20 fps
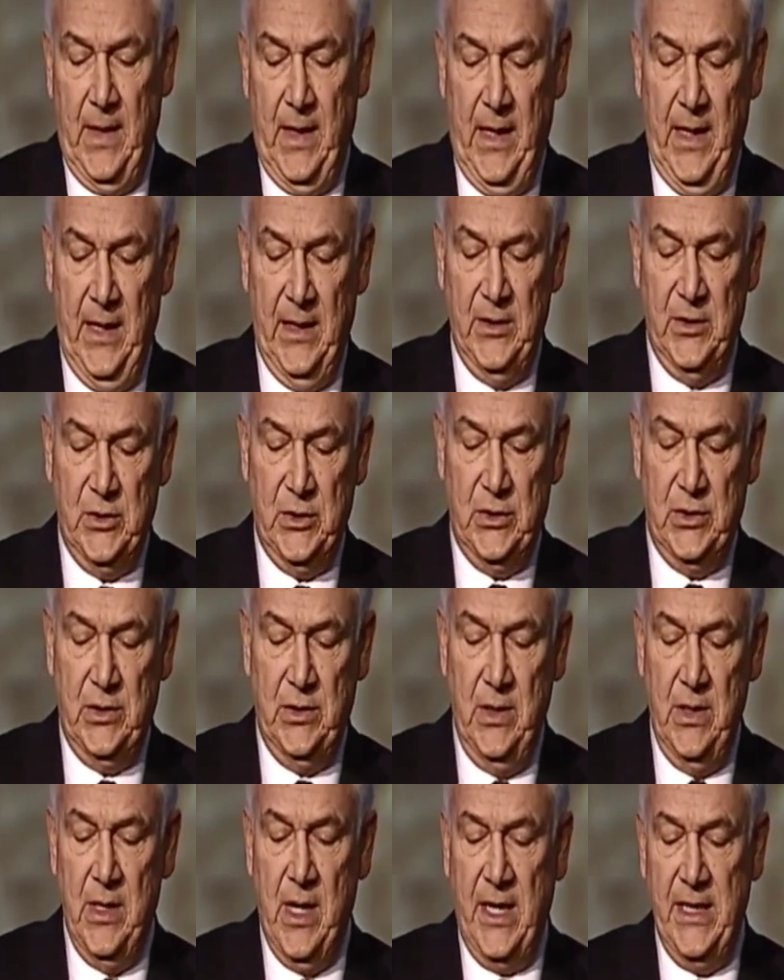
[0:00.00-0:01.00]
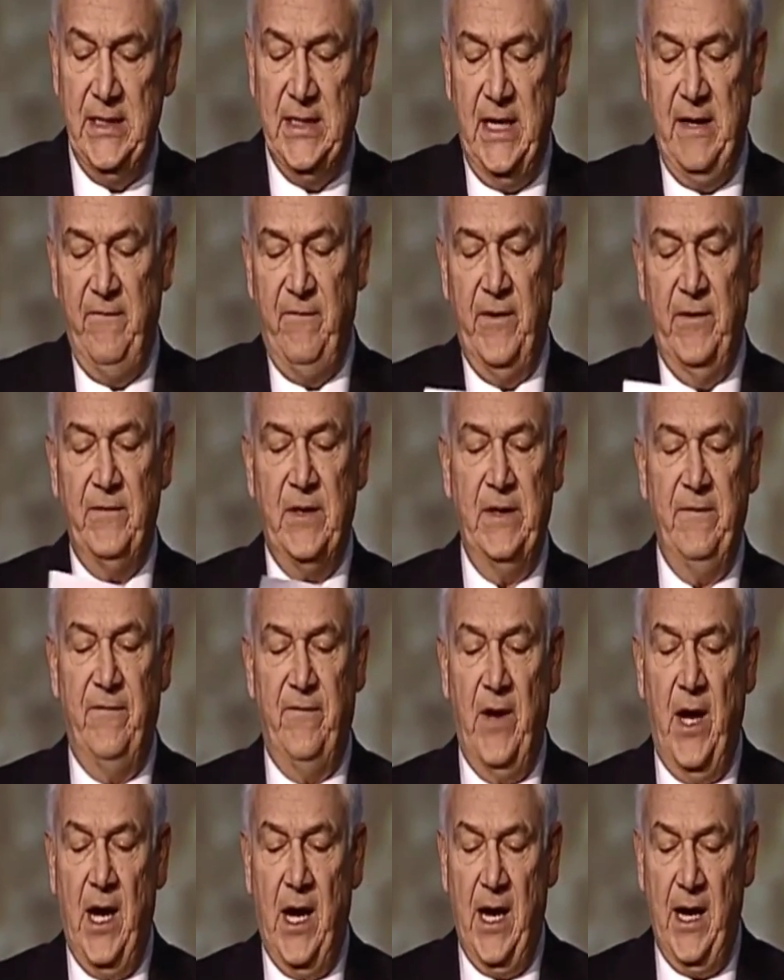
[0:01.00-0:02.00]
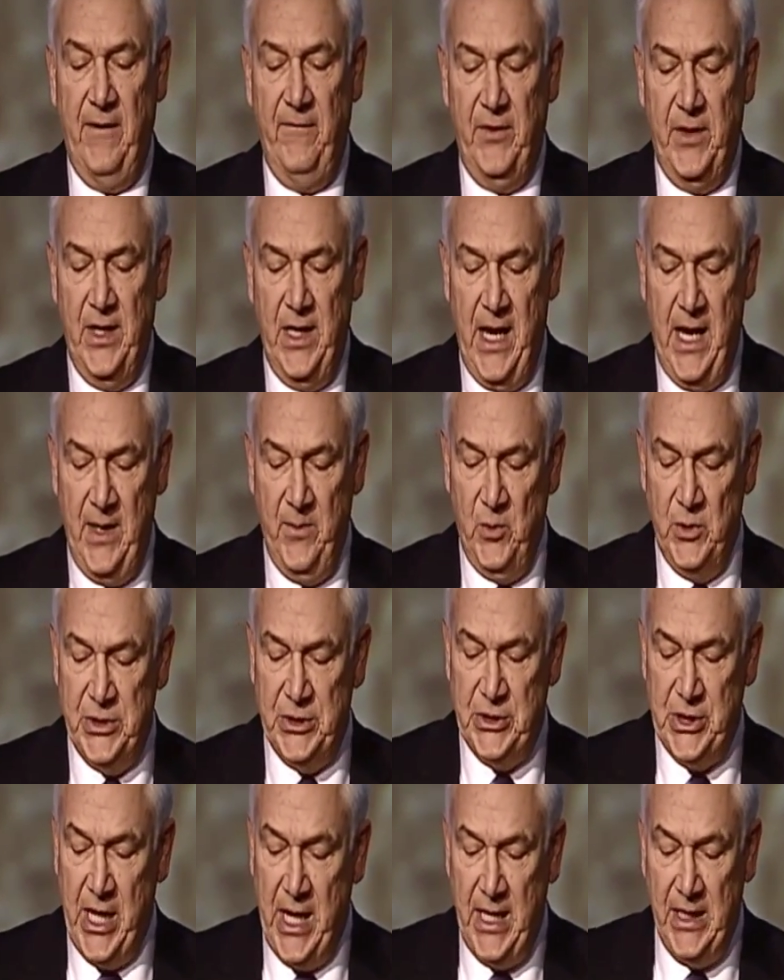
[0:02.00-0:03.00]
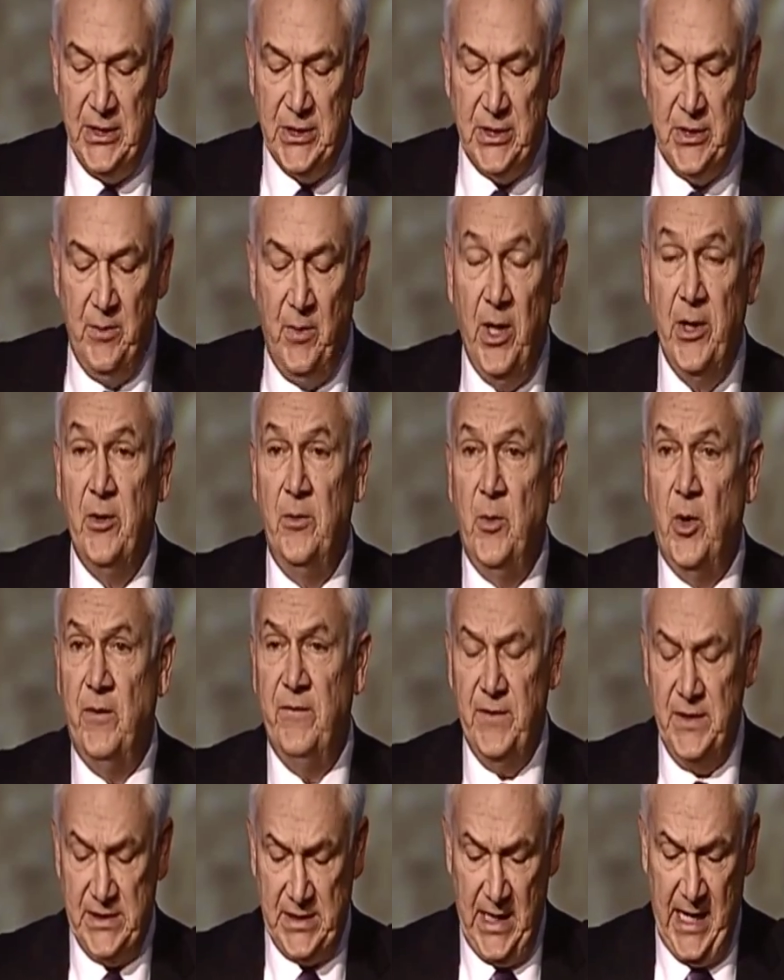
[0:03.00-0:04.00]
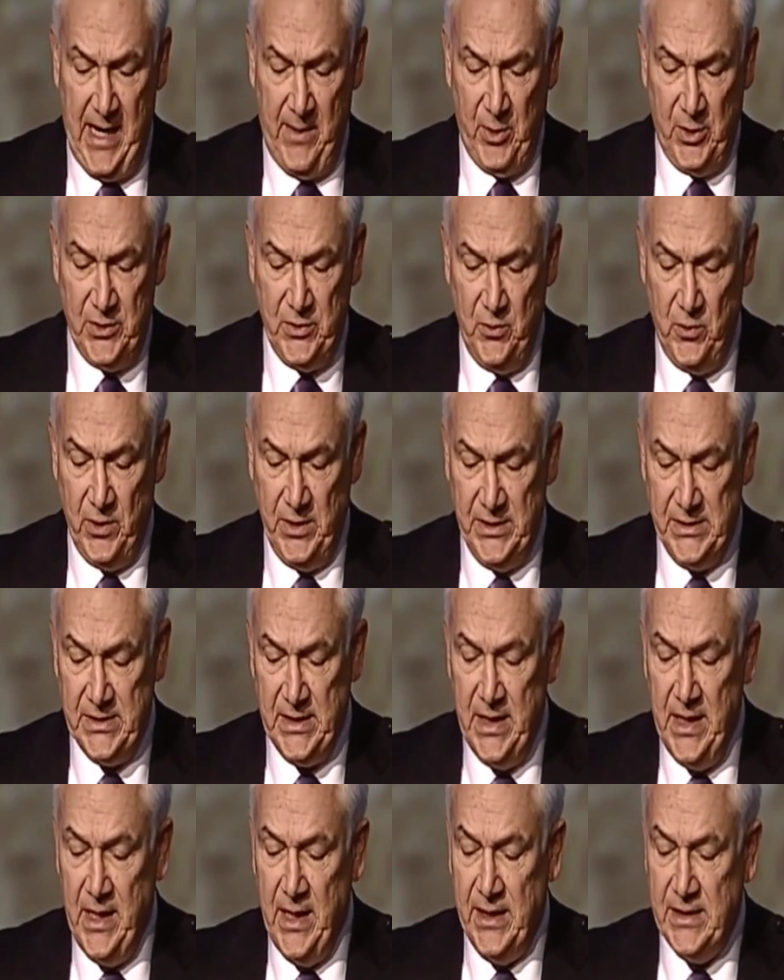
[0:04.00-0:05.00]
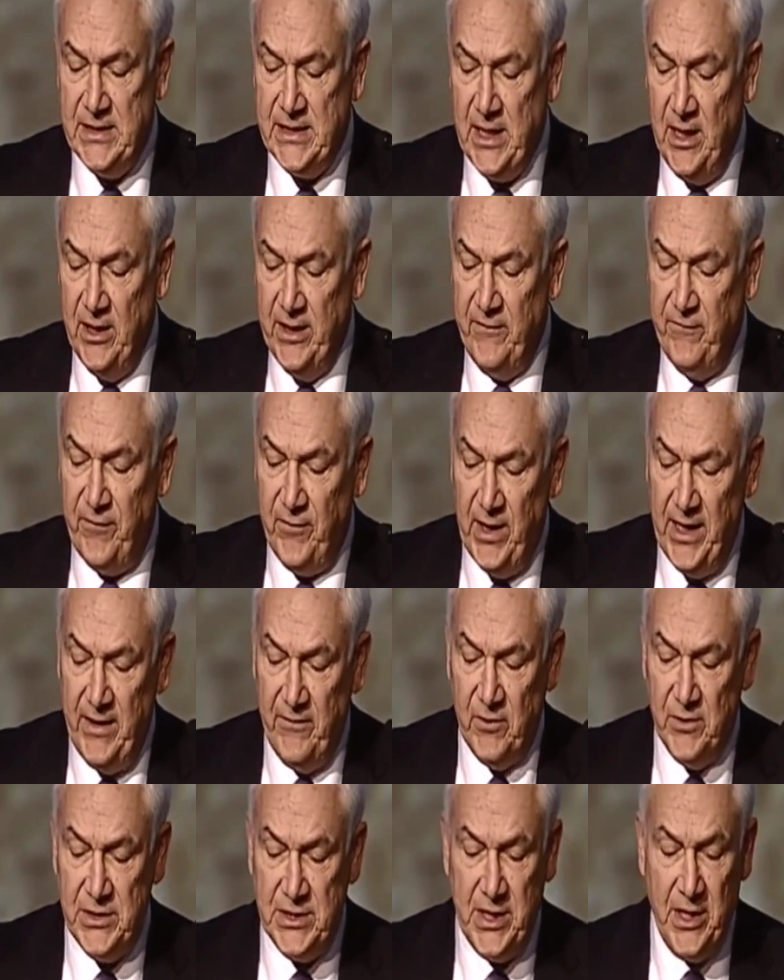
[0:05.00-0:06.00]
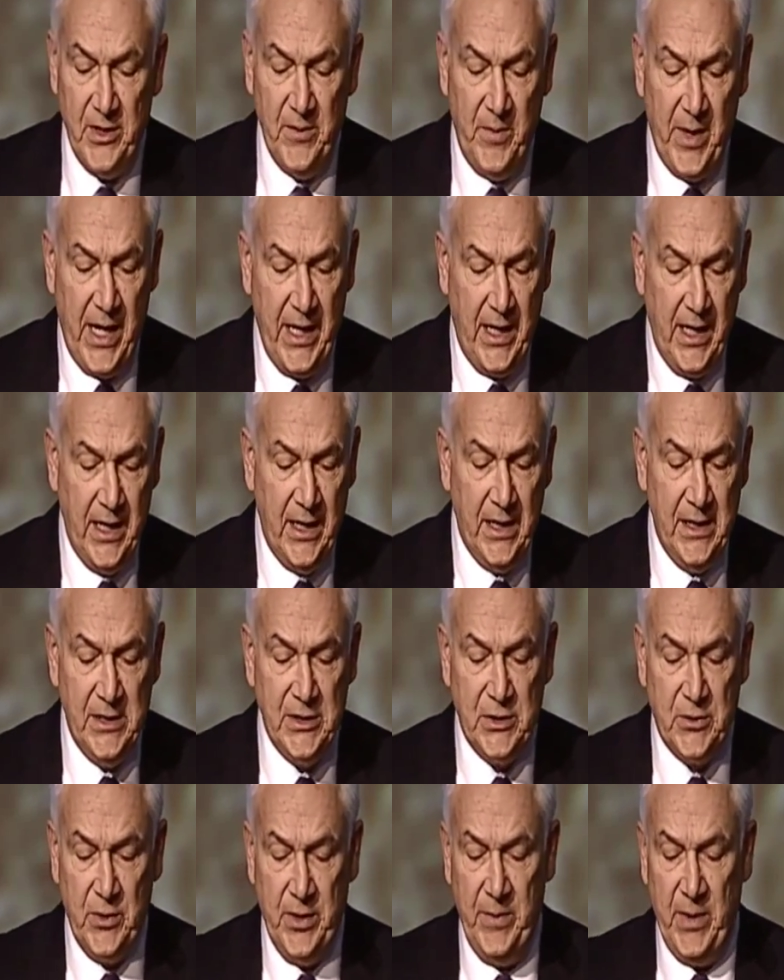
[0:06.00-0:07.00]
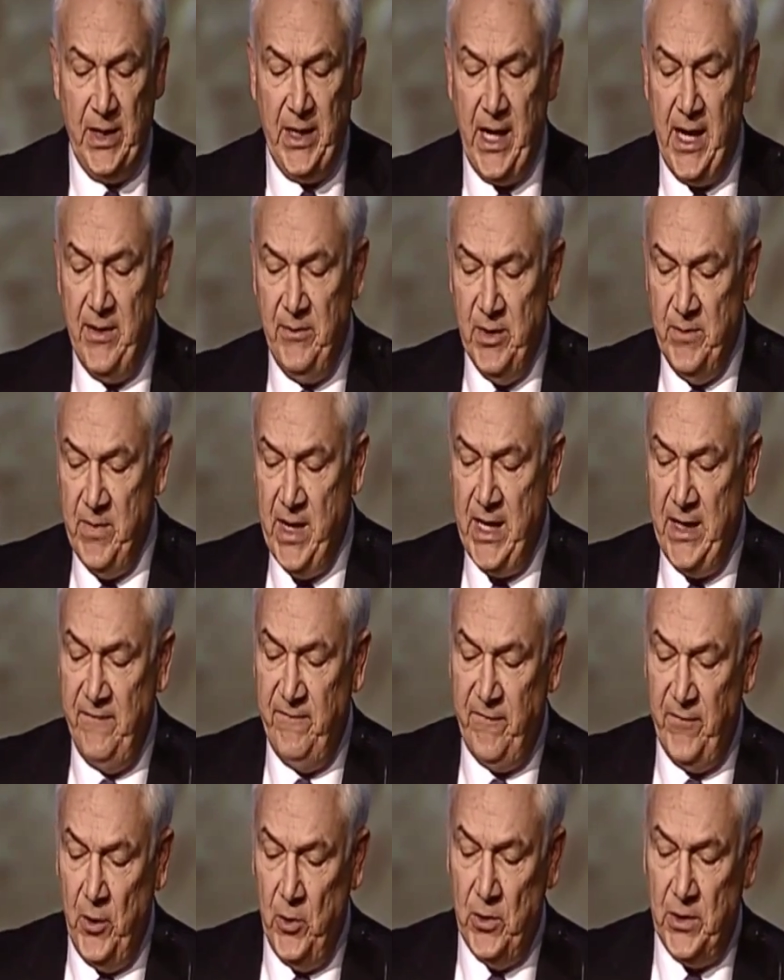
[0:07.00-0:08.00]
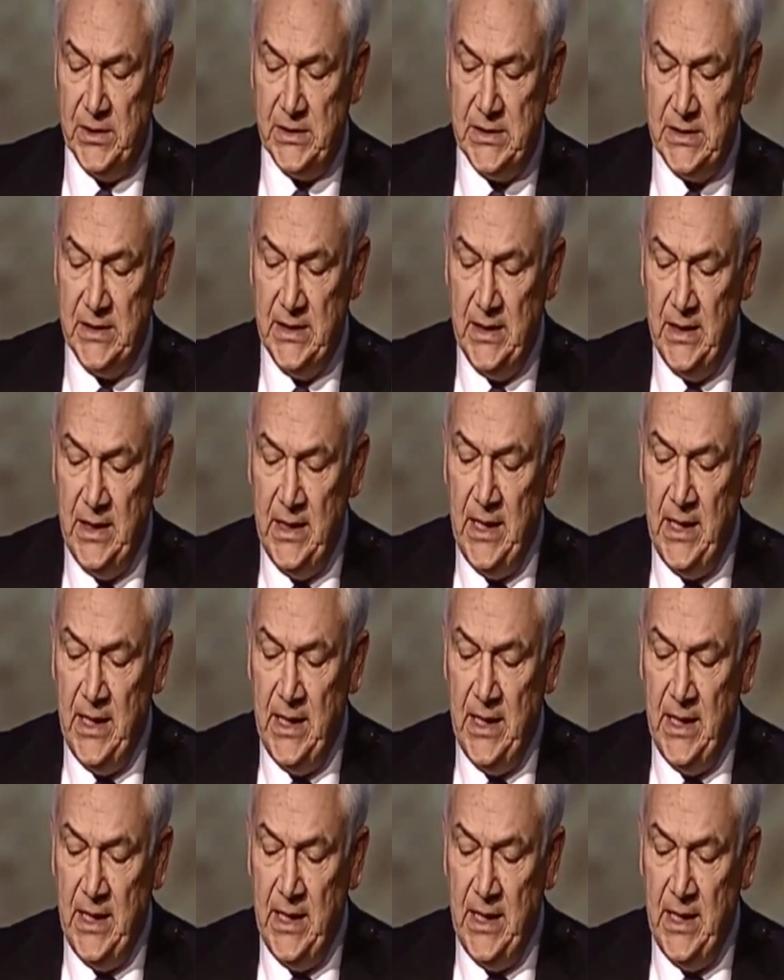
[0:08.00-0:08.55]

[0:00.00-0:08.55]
In 1955, the name was changed to Mother Murphy's Laboratories, and selling flavors to the baking industry became the main focus.